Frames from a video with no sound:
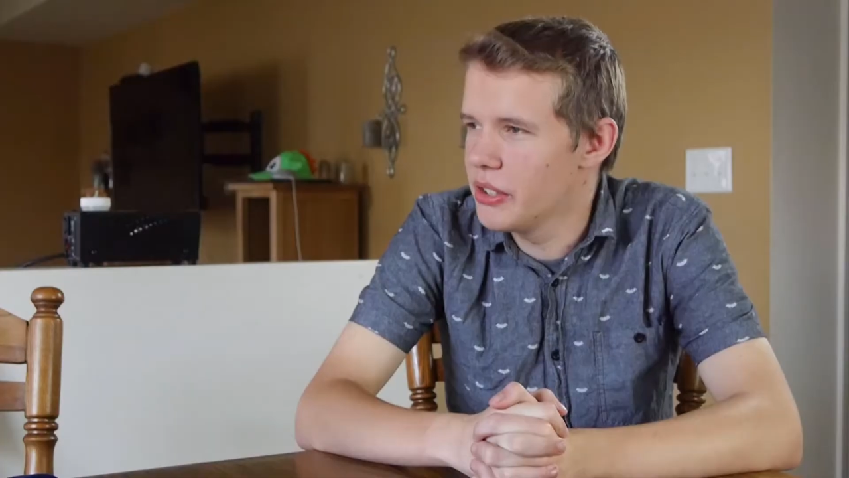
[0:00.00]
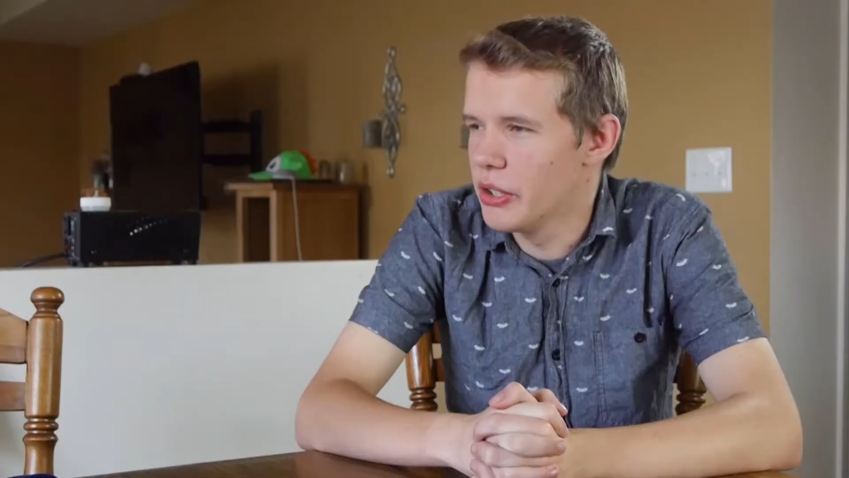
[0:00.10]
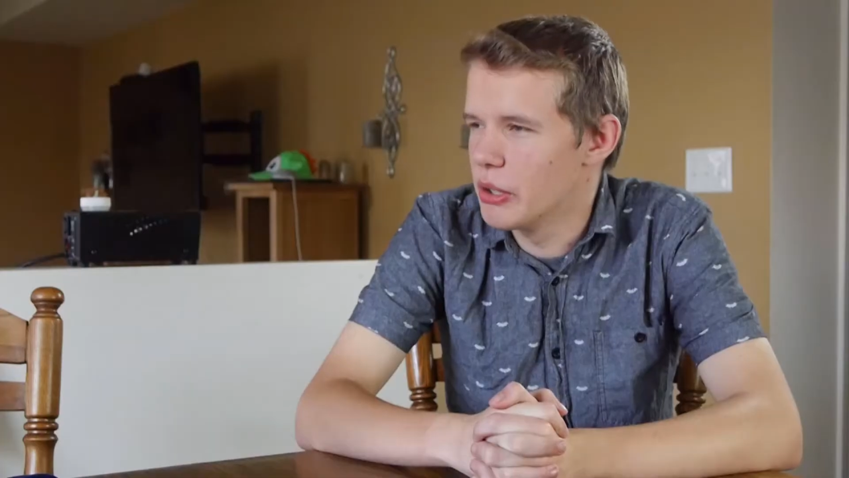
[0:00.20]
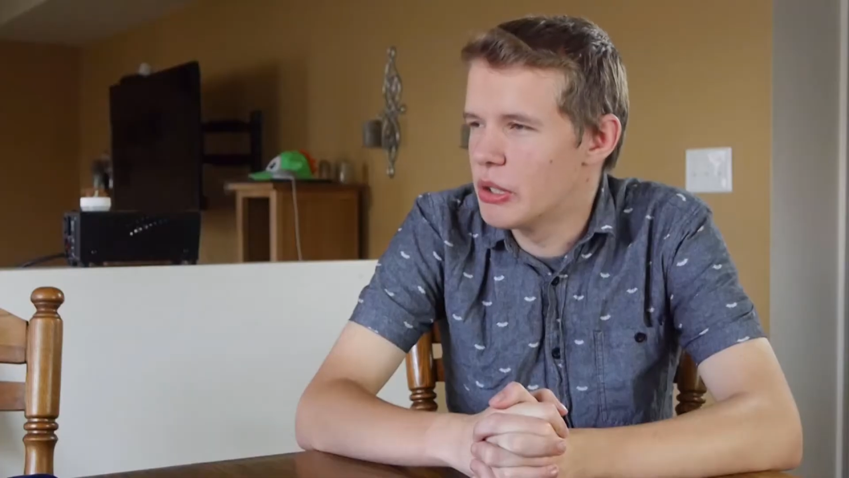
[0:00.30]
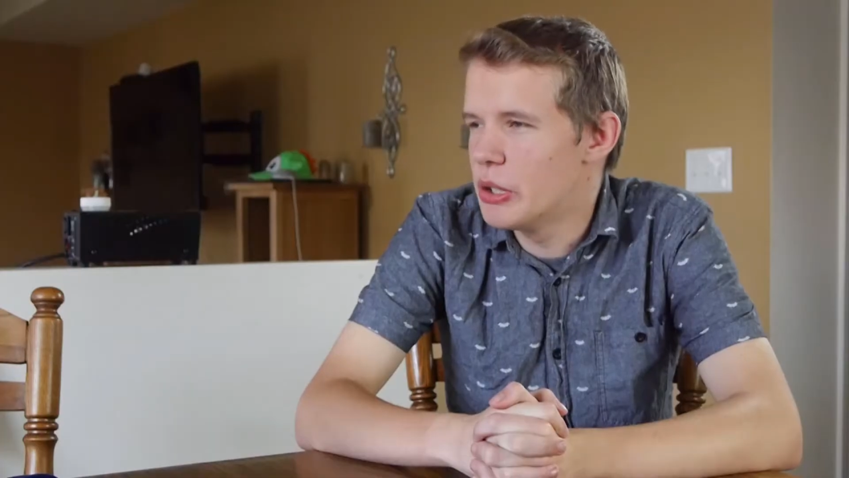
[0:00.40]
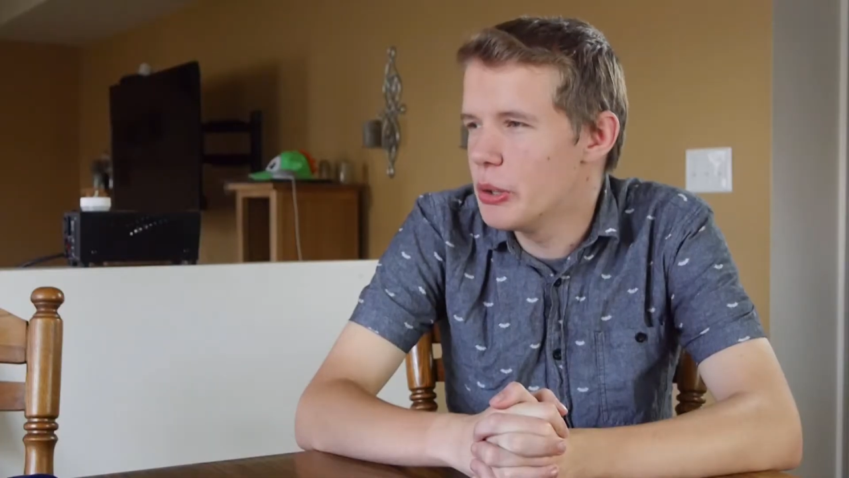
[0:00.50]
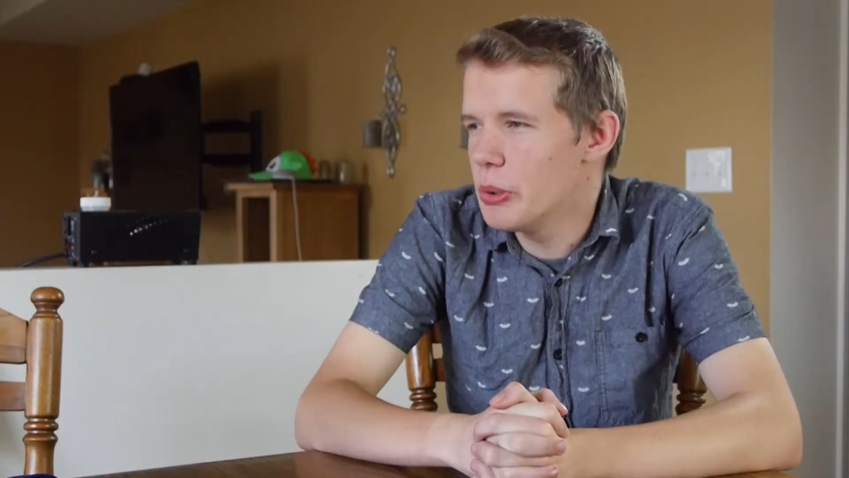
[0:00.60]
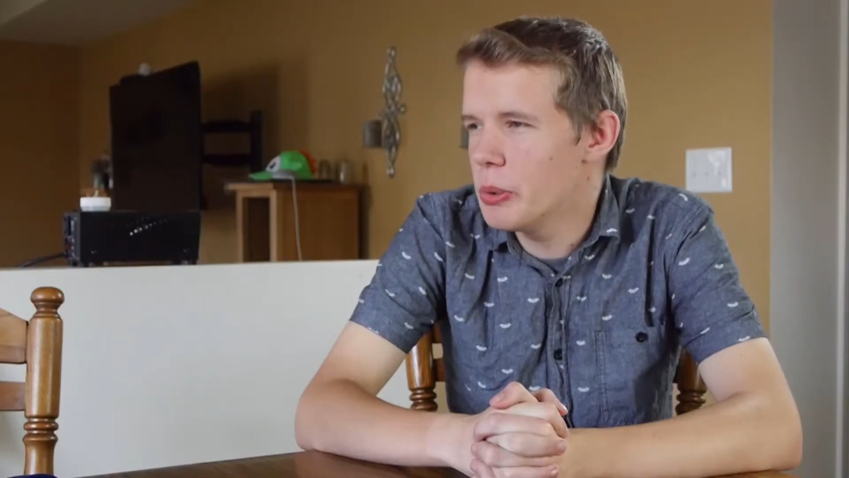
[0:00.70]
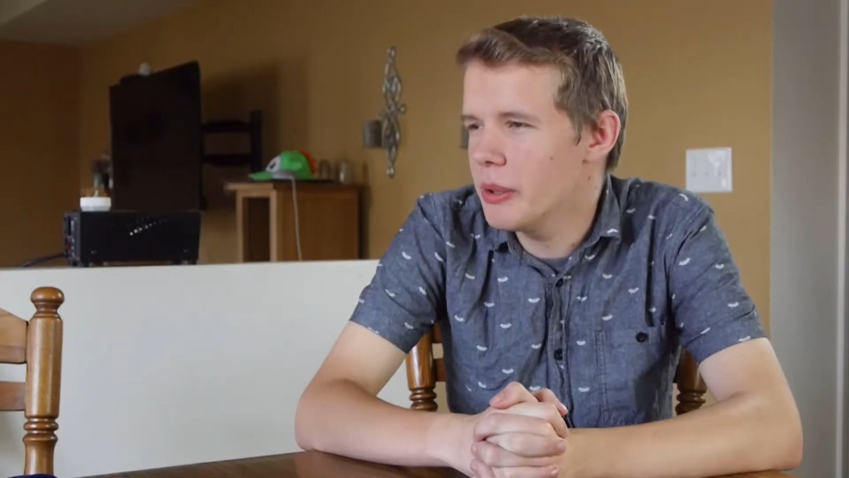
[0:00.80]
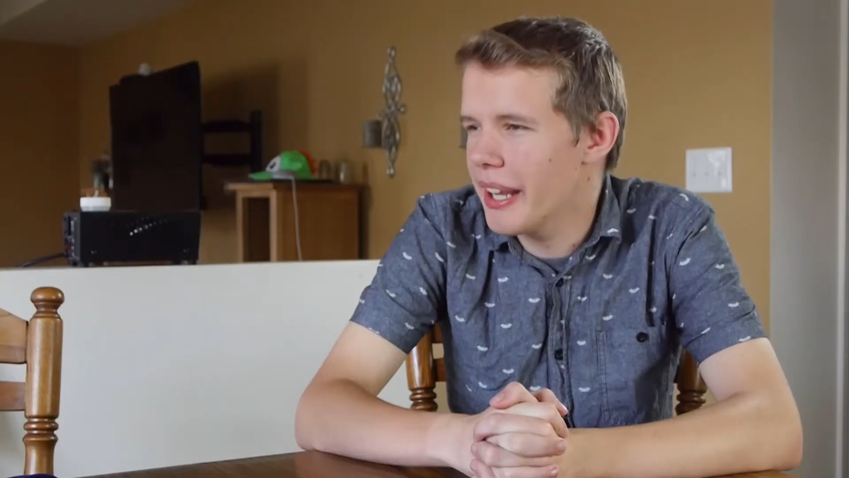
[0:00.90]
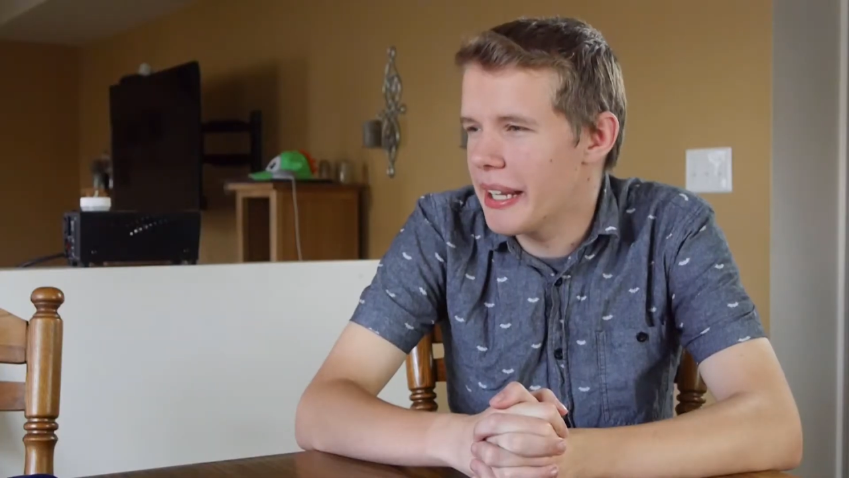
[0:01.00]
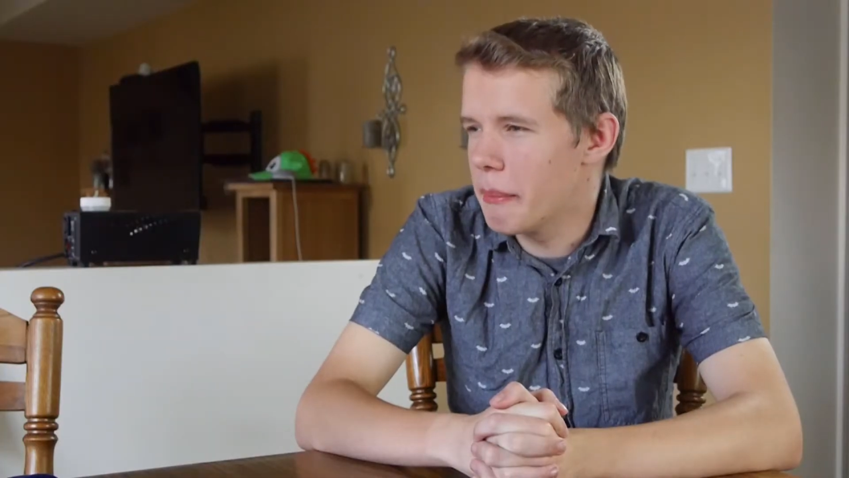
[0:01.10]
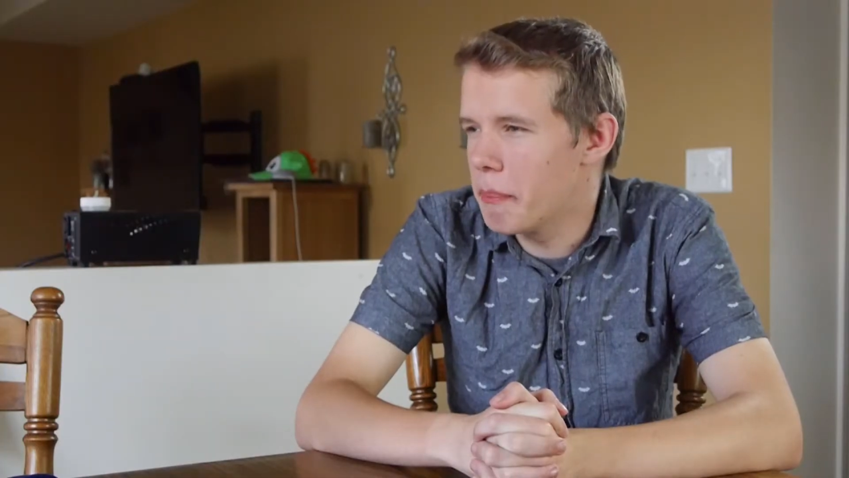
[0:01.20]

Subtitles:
You're too late,